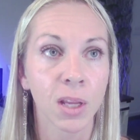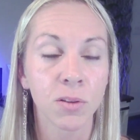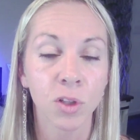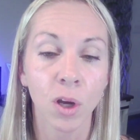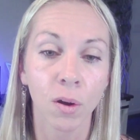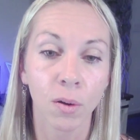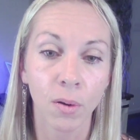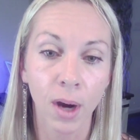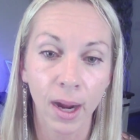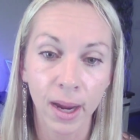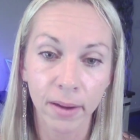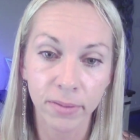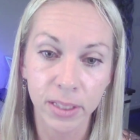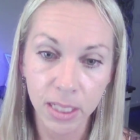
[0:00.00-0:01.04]
So I
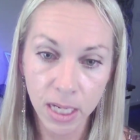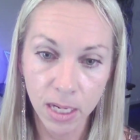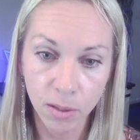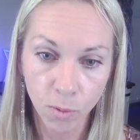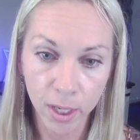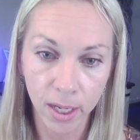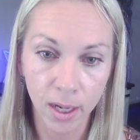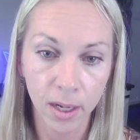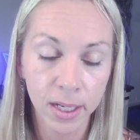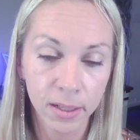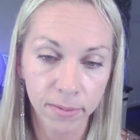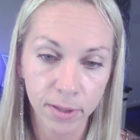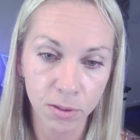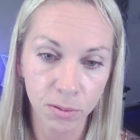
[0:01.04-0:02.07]
have seen where
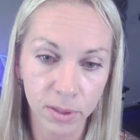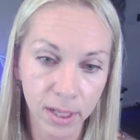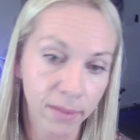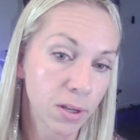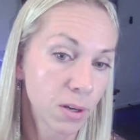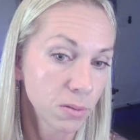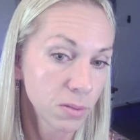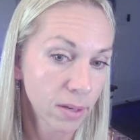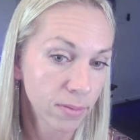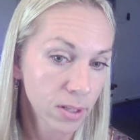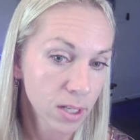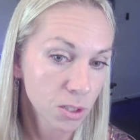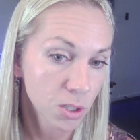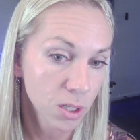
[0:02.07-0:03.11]
individuals have their own
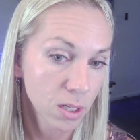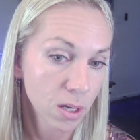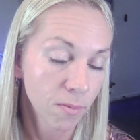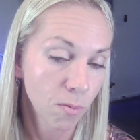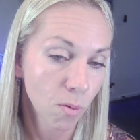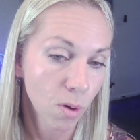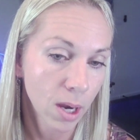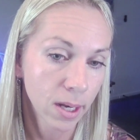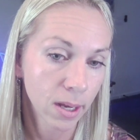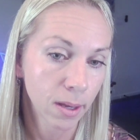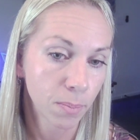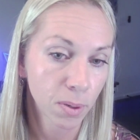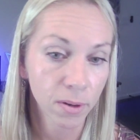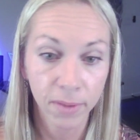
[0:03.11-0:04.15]
definition of what
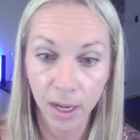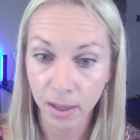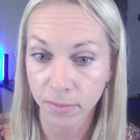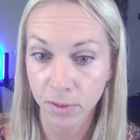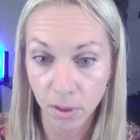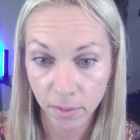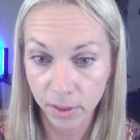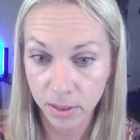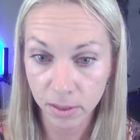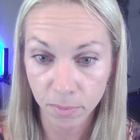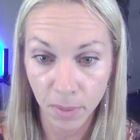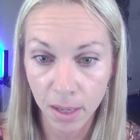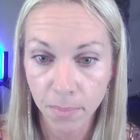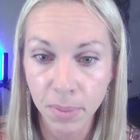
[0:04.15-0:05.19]
a preventive
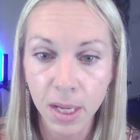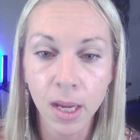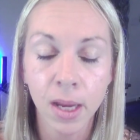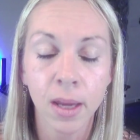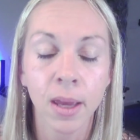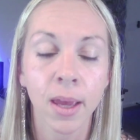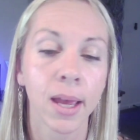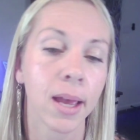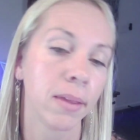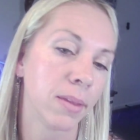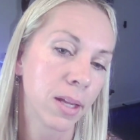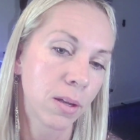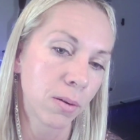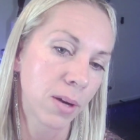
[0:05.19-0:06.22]
service might be,
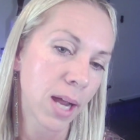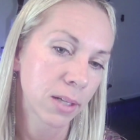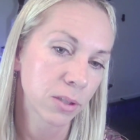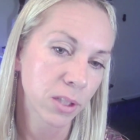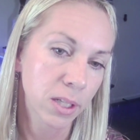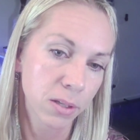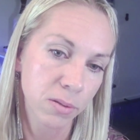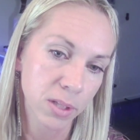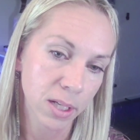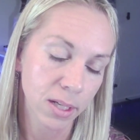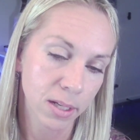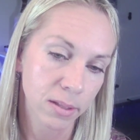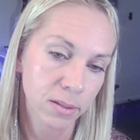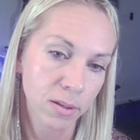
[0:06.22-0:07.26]
and they go to actually use it
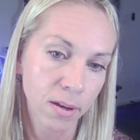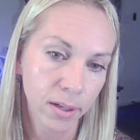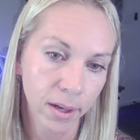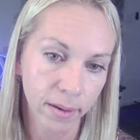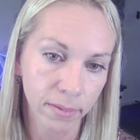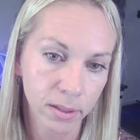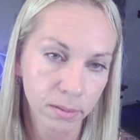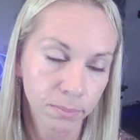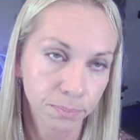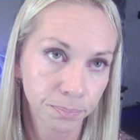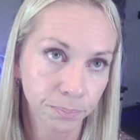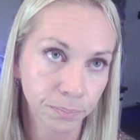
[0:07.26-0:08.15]
and it's not covered.